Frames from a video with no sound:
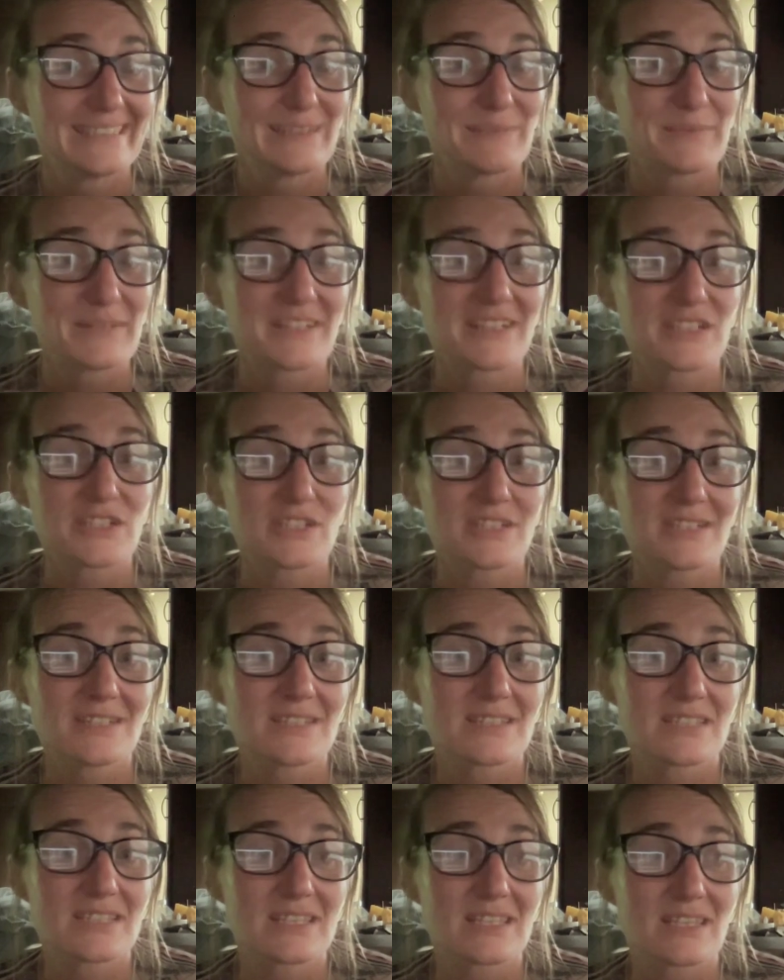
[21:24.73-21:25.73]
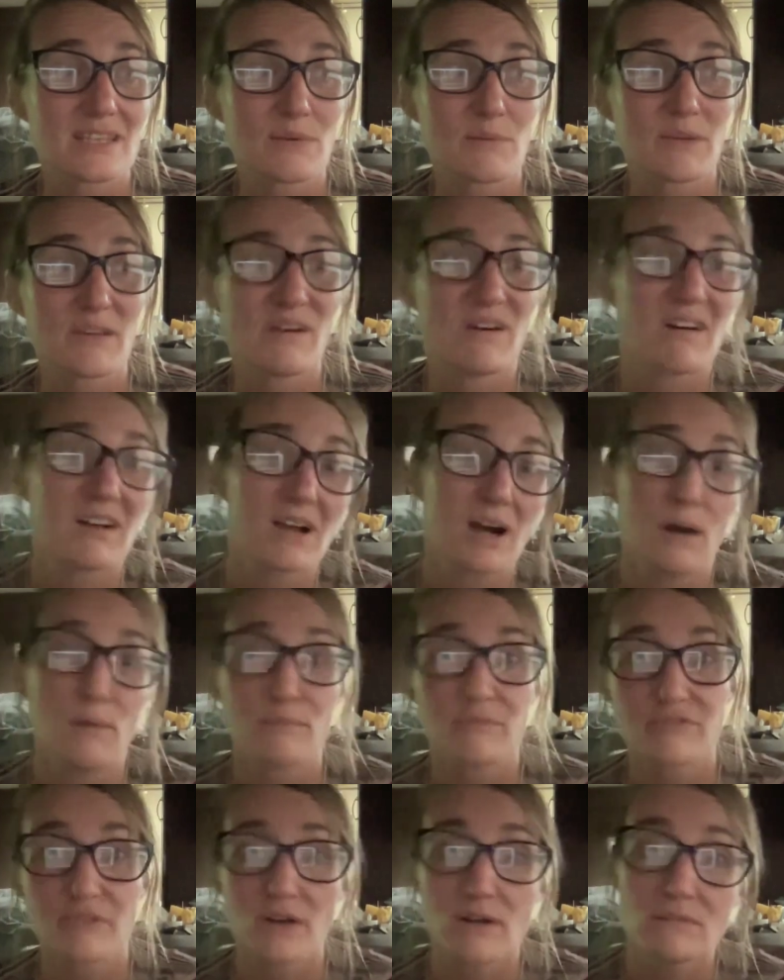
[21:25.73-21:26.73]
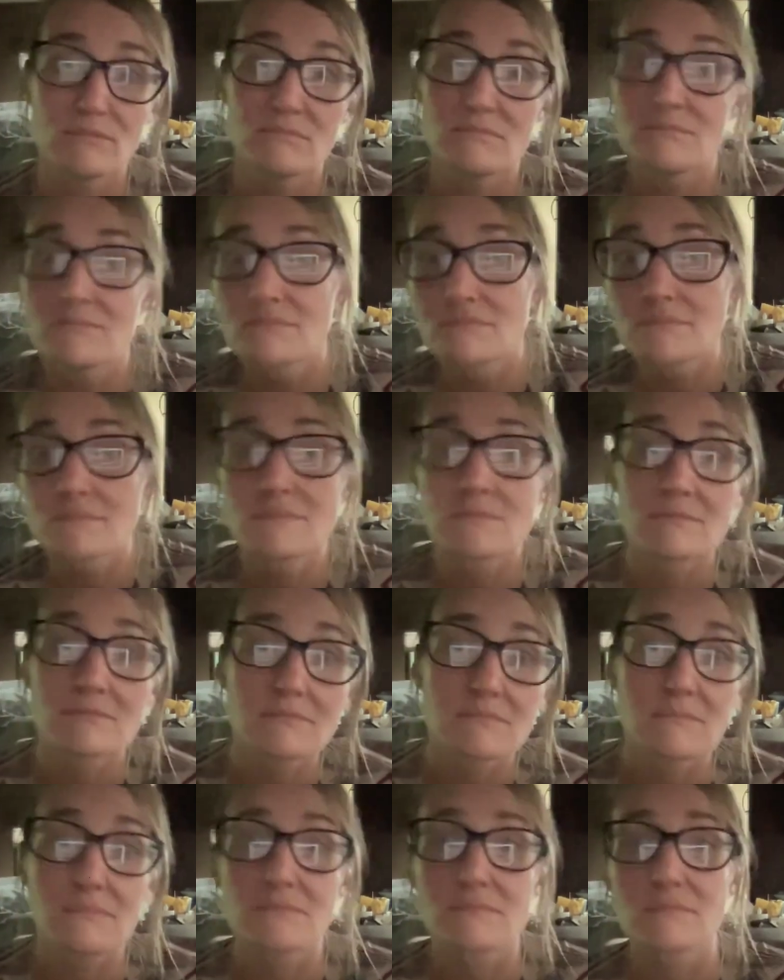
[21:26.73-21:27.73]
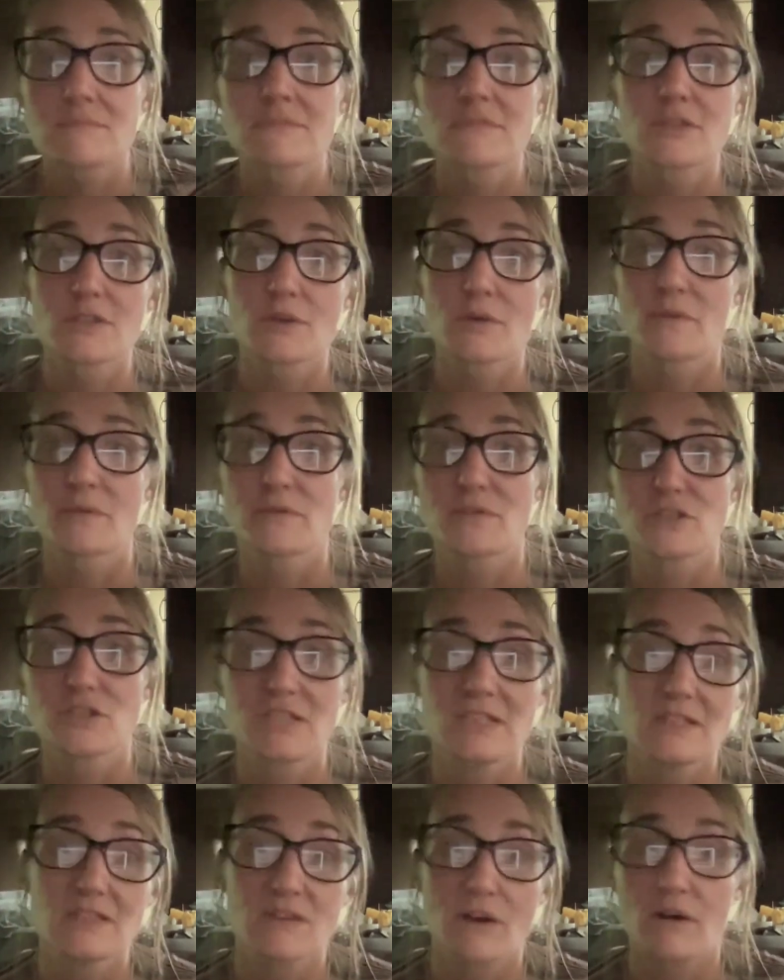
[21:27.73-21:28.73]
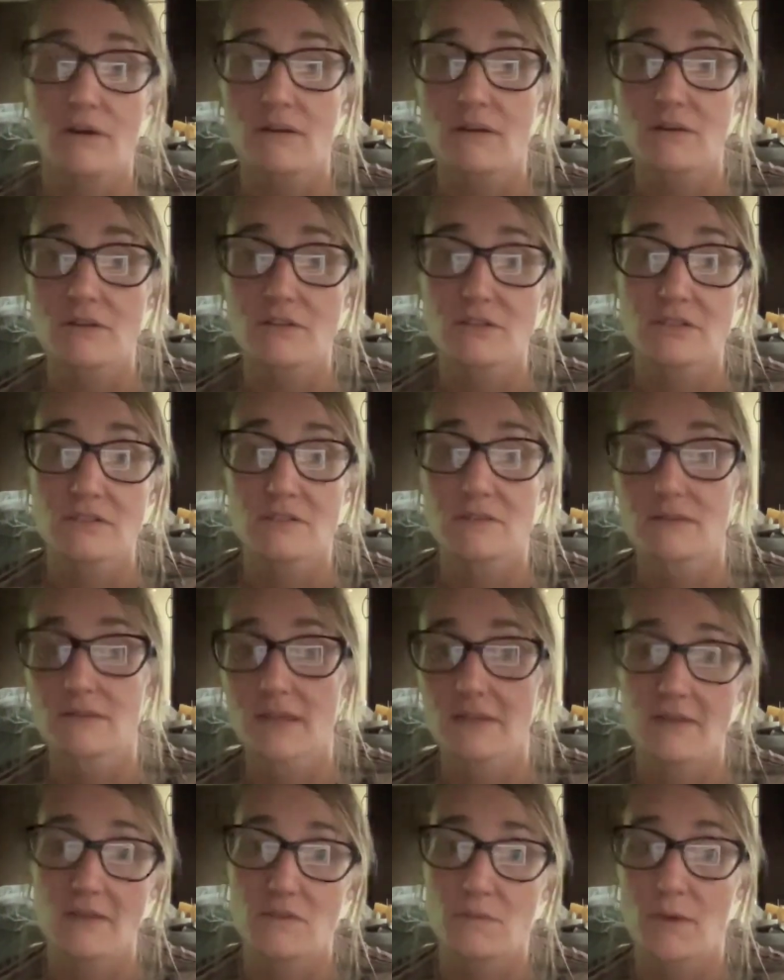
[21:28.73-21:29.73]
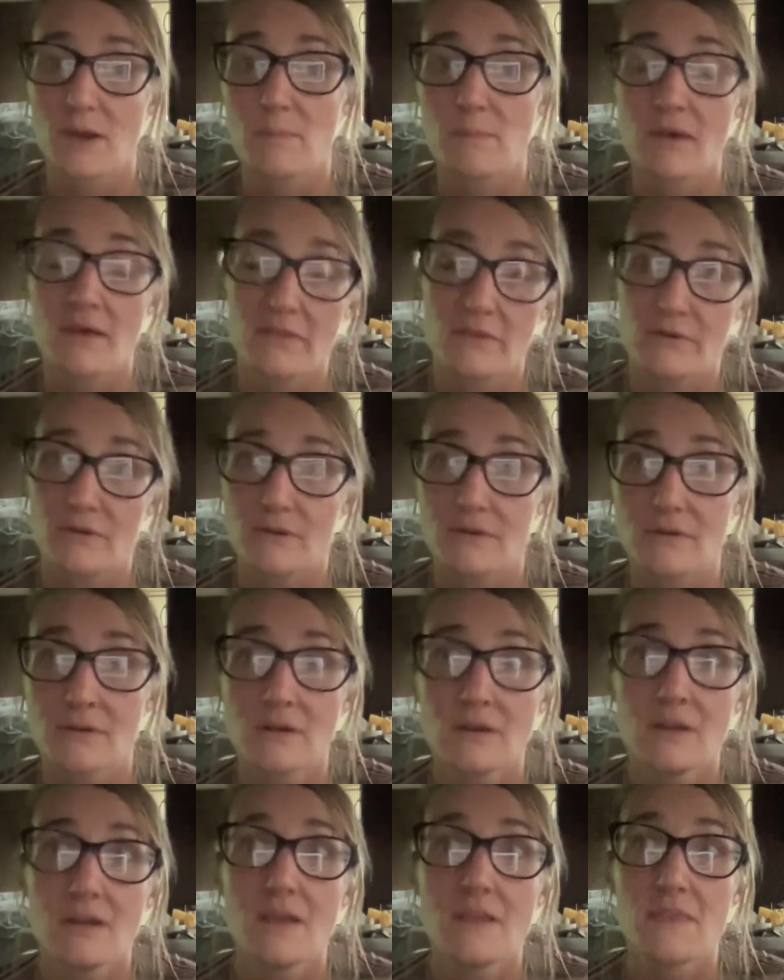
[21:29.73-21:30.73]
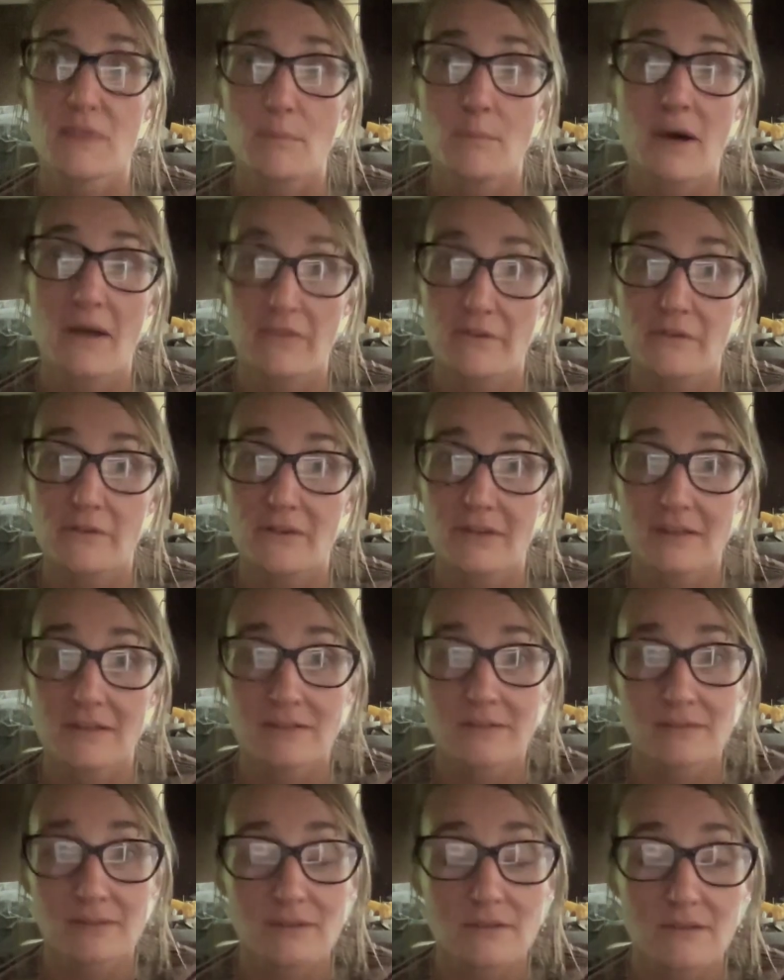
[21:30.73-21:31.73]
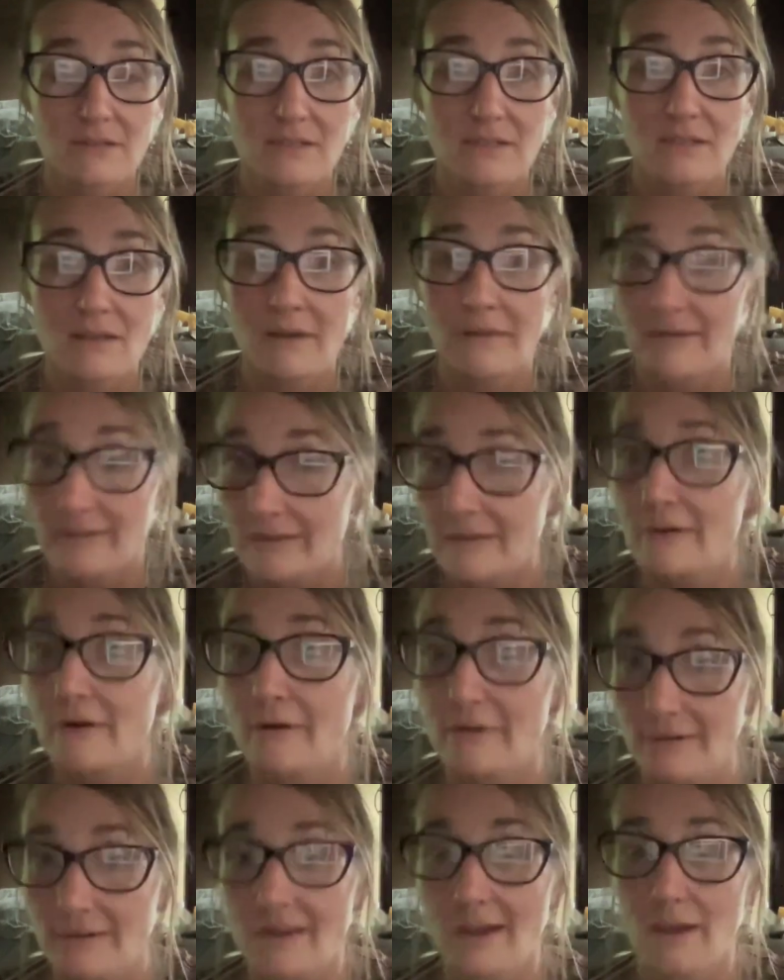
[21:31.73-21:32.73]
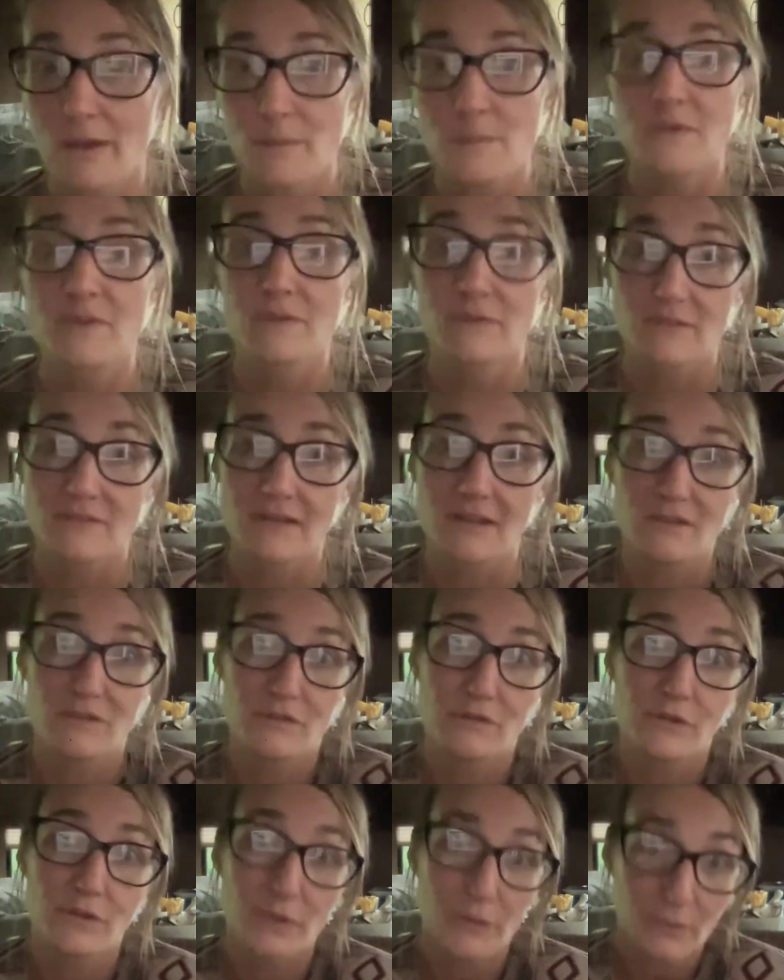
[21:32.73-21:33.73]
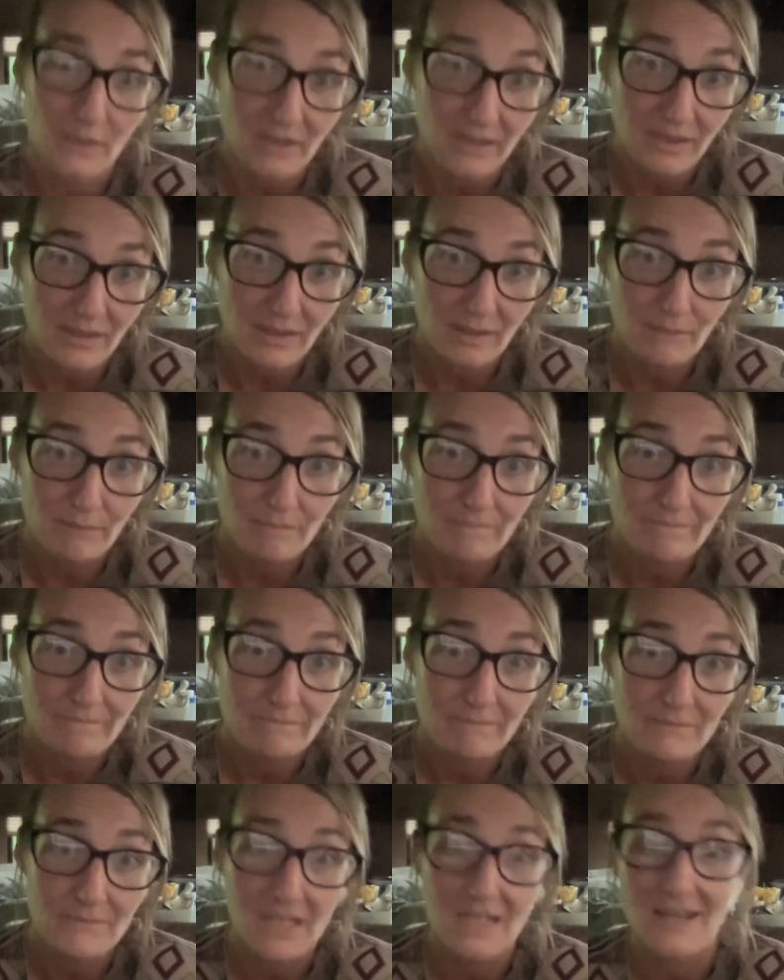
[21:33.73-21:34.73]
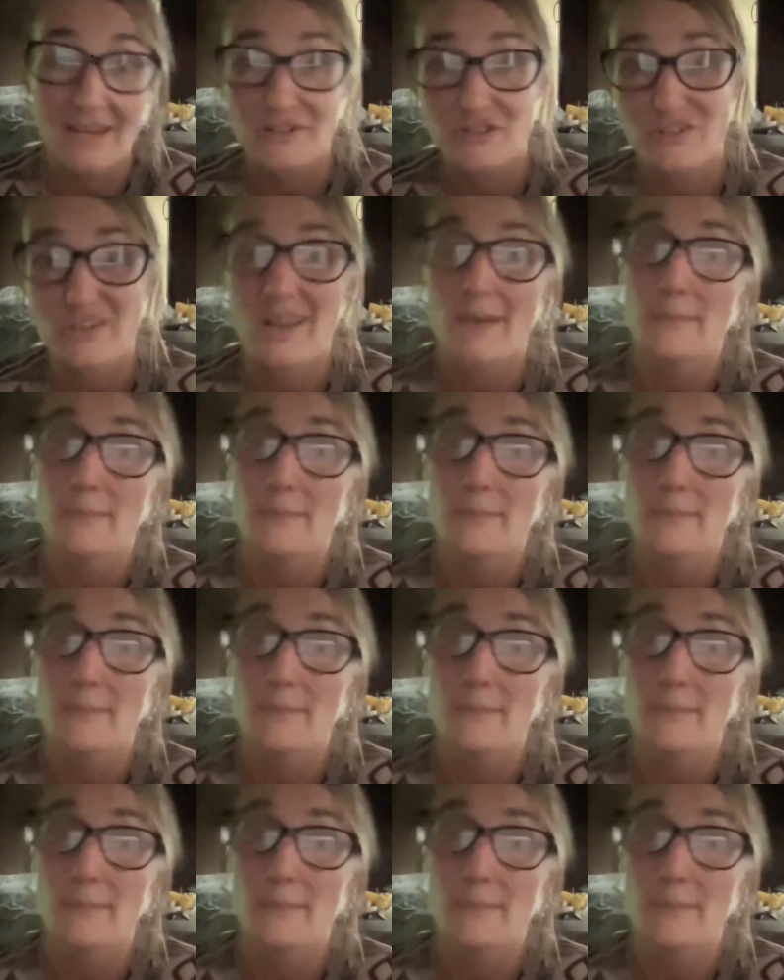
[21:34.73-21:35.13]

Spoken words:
Because she's the thing that we all come from. So and that's why the mother in the Jungian archetypes stands for unity, connection,